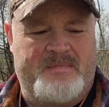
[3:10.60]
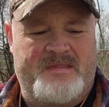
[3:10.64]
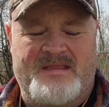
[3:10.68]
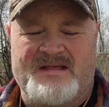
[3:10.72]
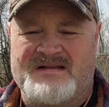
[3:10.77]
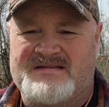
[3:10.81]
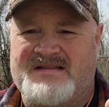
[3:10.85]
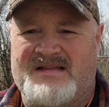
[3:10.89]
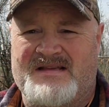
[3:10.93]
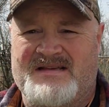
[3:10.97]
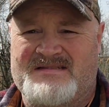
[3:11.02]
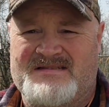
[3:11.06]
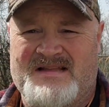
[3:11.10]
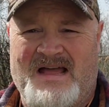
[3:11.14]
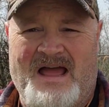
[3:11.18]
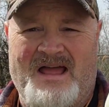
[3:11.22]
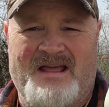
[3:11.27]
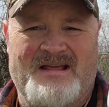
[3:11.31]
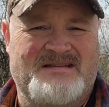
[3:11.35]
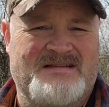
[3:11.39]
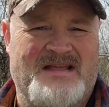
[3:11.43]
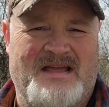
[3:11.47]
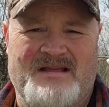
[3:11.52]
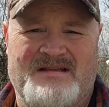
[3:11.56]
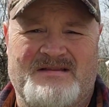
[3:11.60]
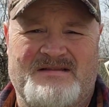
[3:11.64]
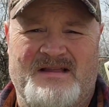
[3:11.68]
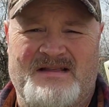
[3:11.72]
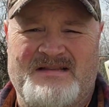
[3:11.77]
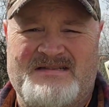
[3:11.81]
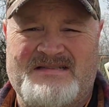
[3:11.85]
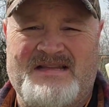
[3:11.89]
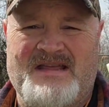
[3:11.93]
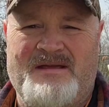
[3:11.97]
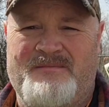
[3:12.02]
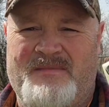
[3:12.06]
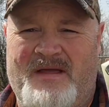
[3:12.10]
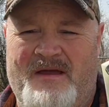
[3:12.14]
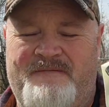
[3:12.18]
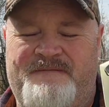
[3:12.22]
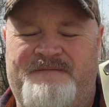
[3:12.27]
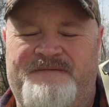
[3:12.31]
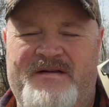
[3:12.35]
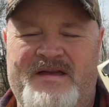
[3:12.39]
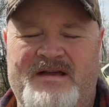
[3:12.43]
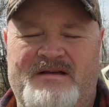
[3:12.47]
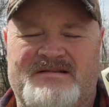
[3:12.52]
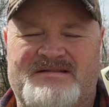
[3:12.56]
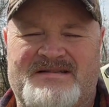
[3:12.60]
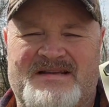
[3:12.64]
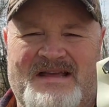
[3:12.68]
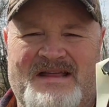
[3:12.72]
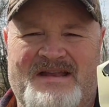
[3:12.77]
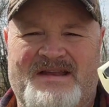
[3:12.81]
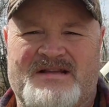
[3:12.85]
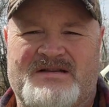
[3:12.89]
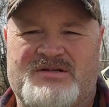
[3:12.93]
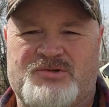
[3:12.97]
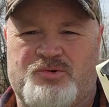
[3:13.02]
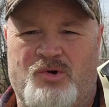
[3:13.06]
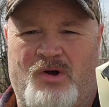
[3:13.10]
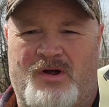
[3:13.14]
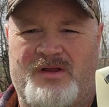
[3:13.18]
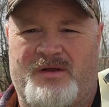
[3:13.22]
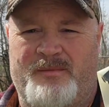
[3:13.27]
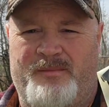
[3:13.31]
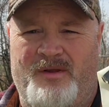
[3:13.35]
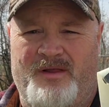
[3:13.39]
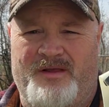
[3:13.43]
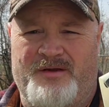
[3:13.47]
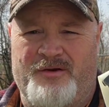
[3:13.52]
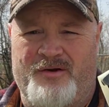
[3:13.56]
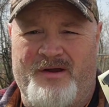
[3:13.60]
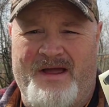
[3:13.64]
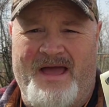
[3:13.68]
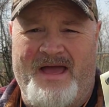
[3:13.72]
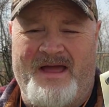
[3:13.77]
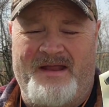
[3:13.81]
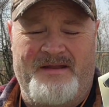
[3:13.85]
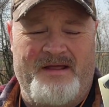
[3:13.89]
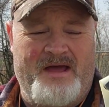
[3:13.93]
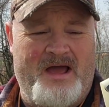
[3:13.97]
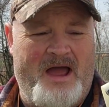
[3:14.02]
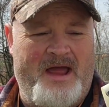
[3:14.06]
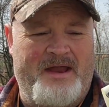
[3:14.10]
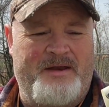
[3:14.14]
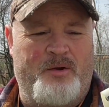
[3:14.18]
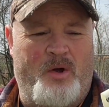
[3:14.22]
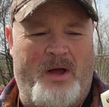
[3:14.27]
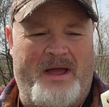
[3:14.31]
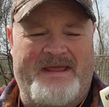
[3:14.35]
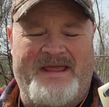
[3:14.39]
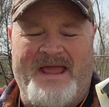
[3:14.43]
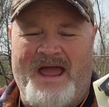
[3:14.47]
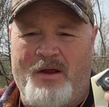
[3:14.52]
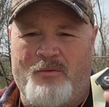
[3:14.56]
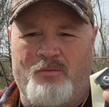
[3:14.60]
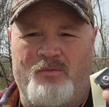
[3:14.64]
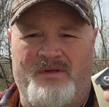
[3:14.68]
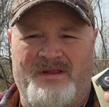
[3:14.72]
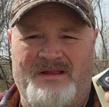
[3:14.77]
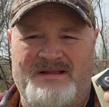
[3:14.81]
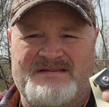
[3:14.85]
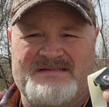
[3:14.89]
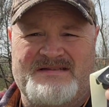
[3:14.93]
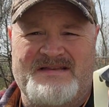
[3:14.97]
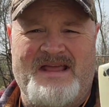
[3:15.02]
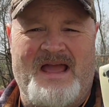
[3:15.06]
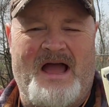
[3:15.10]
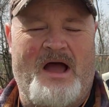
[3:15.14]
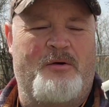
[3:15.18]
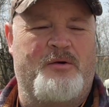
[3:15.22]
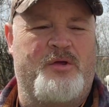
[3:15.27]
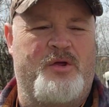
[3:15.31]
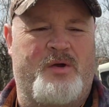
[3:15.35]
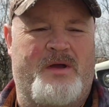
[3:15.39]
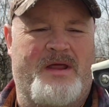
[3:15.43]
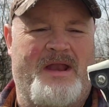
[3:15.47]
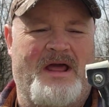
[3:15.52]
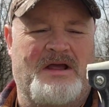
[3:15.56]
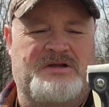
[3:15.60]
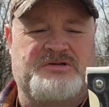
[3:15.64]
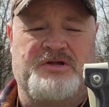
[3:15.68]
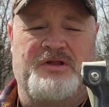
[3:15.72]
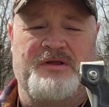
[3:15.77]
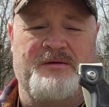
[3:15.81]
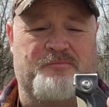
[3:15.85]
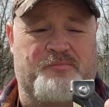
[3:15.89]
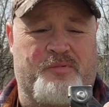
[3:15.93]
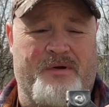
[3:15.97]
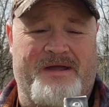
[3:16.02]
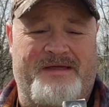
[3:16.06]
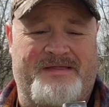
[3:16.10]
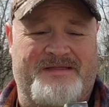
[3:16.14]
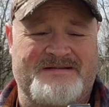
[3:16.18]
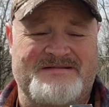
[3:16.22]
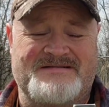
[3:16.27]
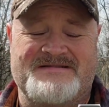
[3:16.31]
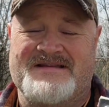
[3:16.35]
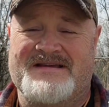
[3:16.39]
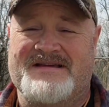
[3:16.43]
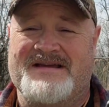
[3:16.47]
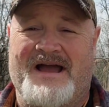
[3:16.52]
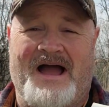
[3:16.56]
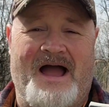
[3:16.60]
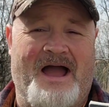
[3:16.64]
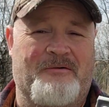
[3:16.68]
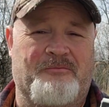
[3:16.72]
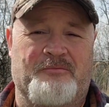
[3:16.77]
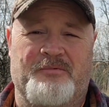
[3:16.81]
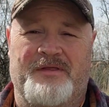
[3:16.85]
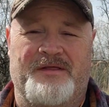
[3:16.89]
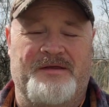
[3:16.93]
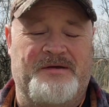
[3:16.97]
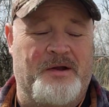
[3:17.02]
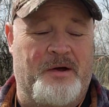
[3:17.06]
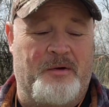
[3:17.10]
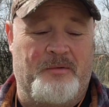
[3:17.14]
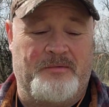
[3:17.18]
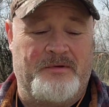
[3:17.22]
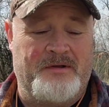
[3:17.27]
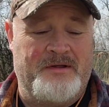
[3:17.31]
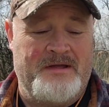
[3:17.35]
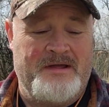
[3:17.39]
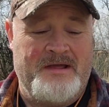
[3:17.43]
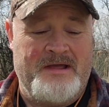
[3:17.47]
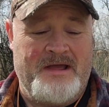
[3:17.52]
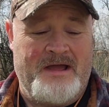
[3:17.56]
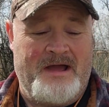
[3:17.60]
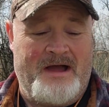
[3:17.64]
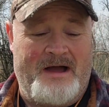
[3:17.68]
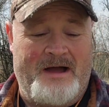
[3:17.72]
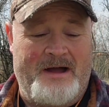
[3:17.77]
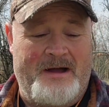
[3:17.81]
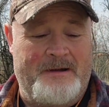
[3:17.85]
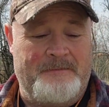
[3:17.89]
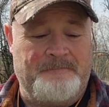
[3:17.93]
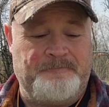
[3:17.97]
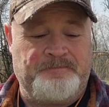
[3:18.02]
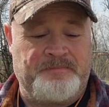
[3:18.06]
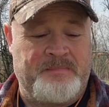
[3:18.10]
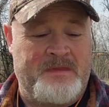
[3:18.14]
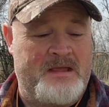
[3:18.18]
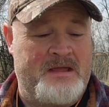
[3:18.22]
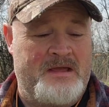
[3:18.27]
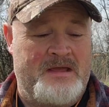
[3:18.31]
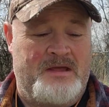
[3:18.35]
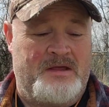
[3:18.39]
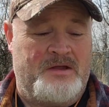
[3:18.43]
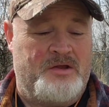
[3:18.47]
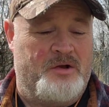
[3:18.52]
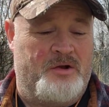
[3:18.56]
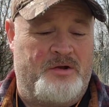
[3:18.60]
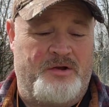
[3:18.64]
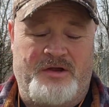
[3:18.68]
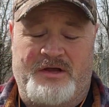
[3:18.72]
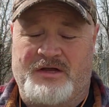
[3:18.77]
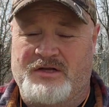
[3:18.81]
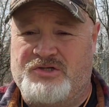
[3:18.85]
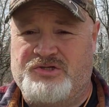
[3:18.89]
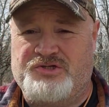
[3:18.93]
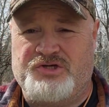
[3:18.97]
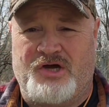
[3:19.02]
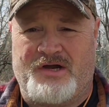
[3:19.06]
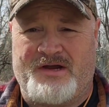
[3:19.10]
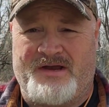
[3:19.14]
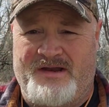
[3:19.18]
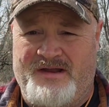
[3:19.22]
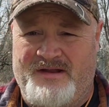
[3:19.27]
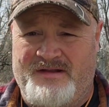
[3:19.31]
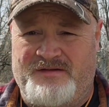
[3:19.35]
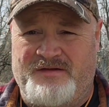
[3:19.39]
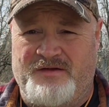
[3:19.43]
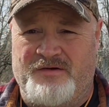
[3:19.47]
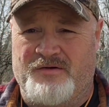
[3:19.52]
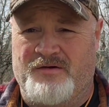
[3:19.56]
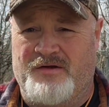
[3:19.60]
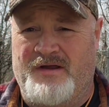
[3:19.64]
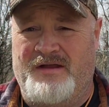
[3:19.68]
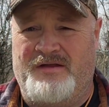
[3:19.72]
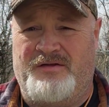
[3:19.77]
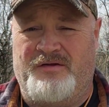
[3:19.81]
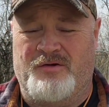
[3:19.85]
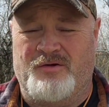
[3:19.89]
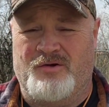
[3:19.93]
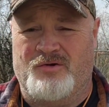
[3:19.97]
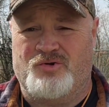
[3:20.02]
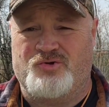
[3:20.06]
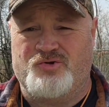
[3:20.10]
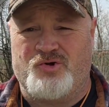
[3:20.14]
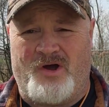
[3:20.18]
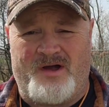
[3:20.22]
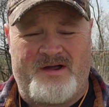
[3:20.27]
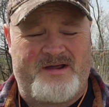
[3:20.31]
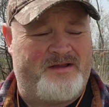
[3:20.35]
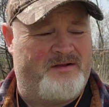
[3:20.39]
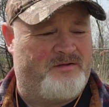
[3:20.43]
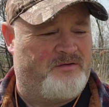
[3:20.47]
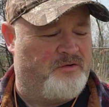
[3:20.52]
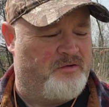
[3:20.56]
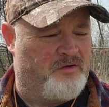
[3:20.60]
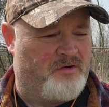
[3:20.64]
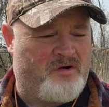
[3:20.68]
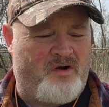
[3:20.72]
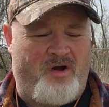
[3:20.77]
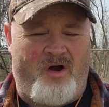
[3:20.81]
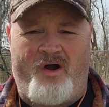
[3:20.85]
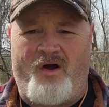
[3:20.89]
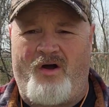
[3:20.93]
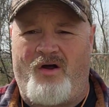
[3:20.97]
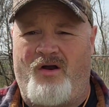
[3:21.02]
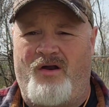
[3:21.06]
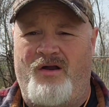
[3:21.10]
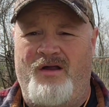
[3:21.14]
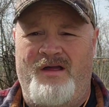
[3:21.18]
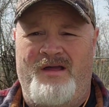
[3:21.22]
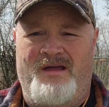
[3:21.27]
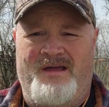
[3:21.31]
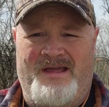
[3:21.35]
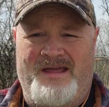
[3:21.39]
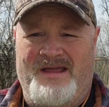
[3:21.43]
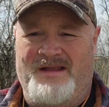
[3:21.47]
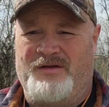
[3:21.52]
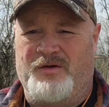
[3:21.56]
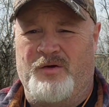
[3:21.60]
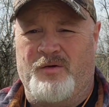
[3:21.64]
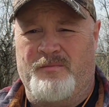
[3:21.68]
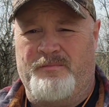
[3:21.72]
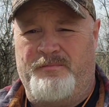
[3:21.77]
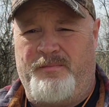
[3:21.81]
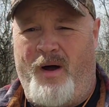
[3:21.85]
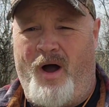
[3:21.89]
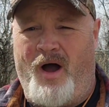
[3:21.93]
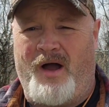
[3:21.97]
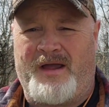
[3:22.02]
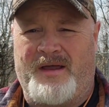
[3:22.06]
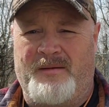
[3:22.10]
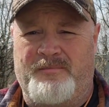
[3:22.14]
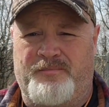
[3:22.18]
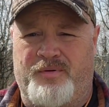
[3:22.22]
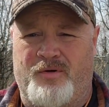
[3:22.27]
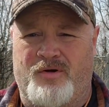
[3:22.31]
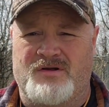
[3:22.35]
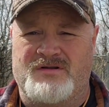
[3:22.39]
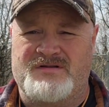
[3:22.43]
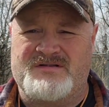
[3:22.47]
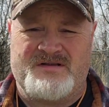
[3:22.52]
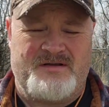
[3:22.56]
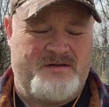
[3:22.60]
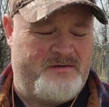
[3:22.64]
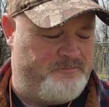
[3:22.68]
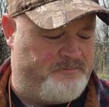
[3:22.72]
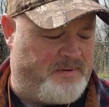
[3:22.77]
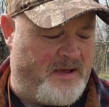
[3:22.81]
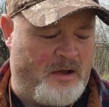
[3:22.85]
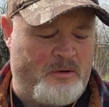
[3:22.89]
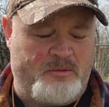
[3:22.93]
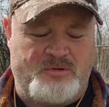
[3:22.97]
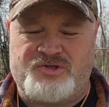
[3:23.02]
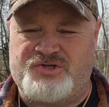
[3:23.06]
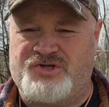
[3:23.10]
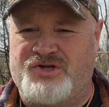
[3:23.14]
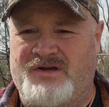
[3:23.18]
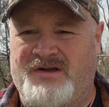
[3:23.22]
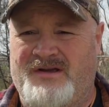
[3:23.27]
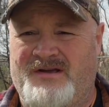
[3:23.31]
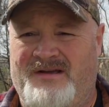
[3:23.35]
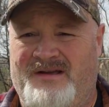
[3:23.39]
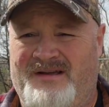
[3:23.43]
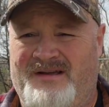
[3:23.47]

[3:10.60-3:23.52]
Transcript: this thing it feels indestructible in your hand. I can't really see how you could actually break this thing. I really don't. You know, you could chuck it into your truck, into your car, into your pocket, purse, pouch,